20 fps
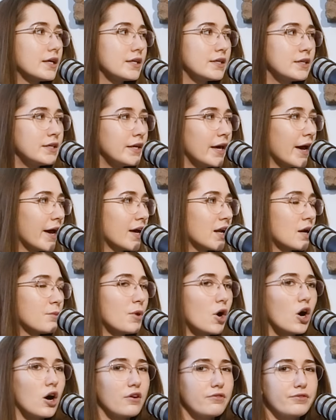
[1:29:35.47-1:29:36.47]
and I'm
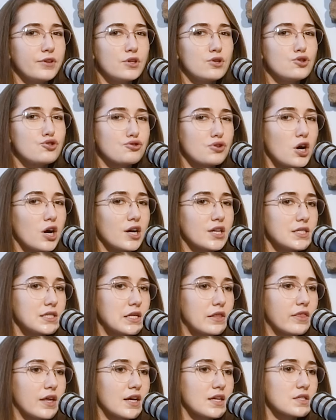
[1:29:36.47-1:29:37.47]
often drawn
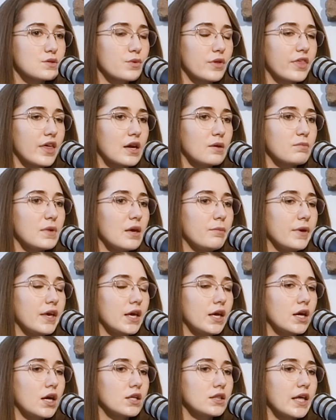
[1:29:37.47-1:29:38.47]
to things with like
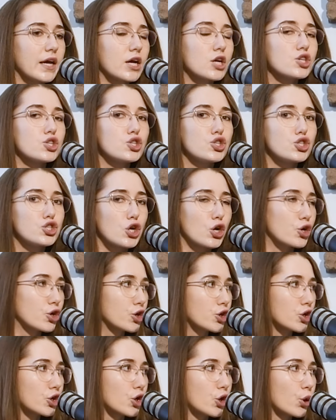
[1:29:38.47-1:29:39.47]
maybe like a
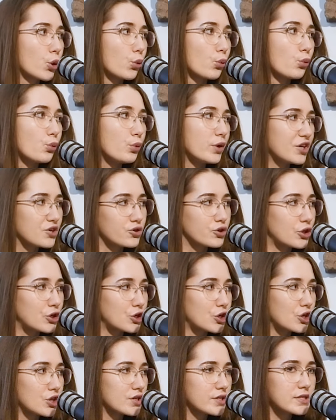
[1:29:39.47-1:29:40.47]
darker or
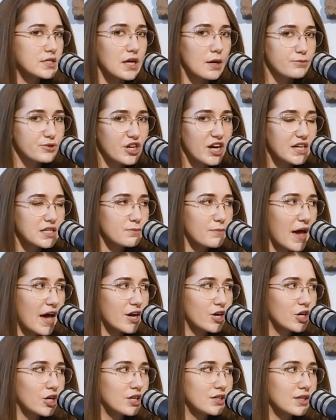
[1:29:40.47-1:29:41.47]
weirder subject
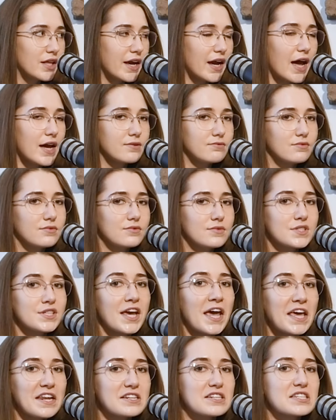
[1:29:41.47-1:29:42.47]
matter. Like I
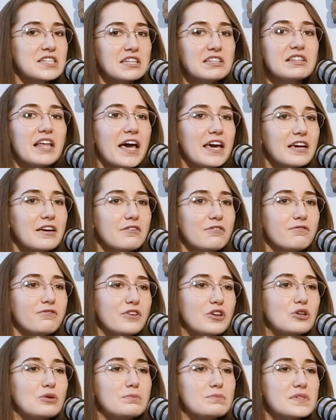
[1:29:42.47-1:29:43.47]
tend to like
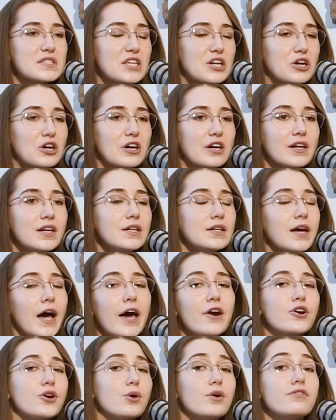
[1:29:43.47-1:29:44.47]
films that are,
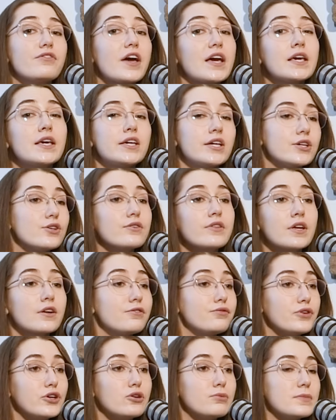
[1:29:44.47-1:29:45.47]
I don't know, if I hear that a
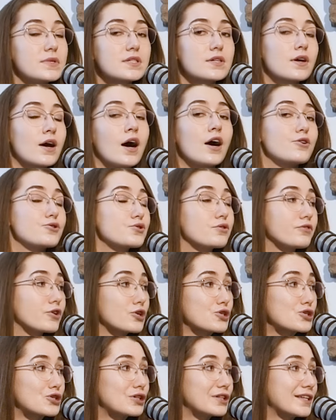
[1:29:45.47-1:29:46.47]
film is
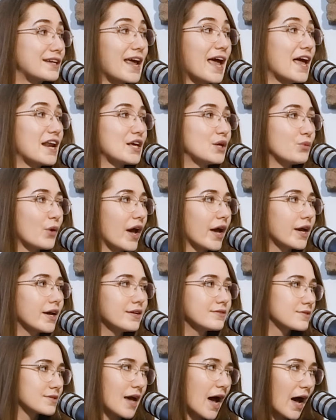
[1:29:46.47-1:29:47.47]
controversial in any
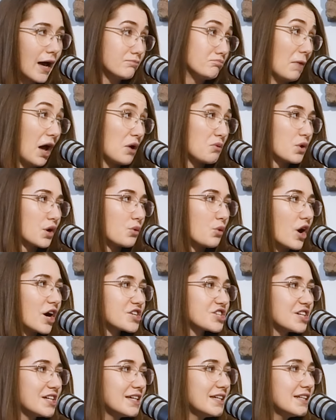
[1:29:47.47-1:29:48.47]
way, I want to watch it.